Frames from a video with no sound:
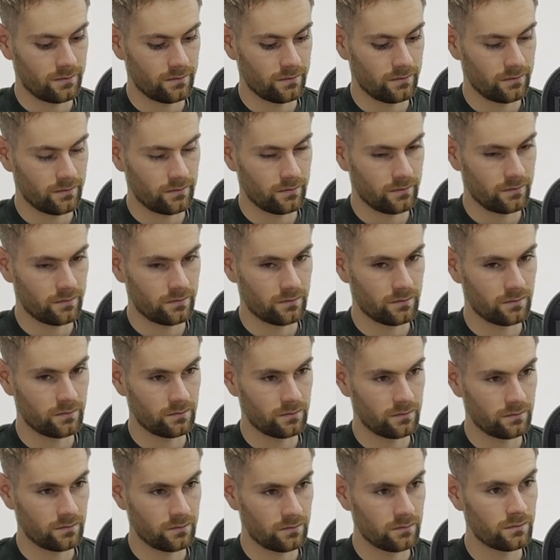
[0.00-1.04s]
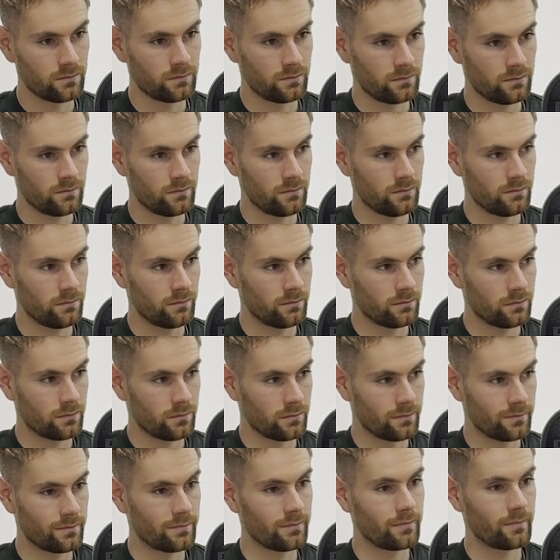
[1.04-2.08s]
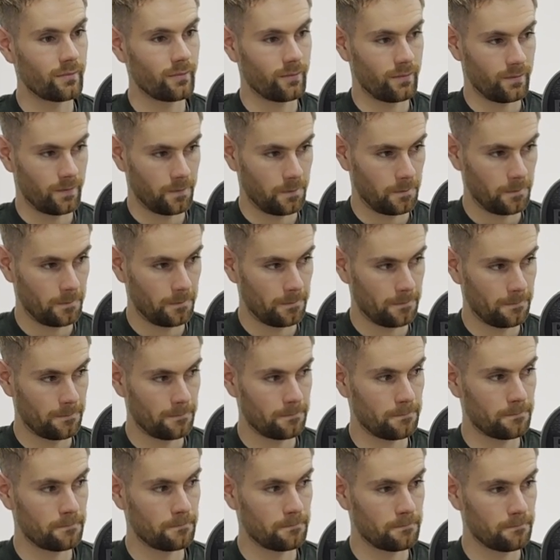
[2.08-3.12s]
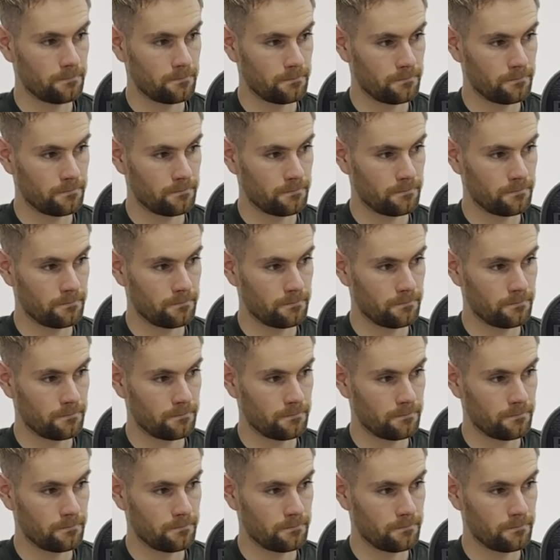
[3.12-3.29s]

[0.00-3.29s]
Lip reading: No words are spoken by the person on screen.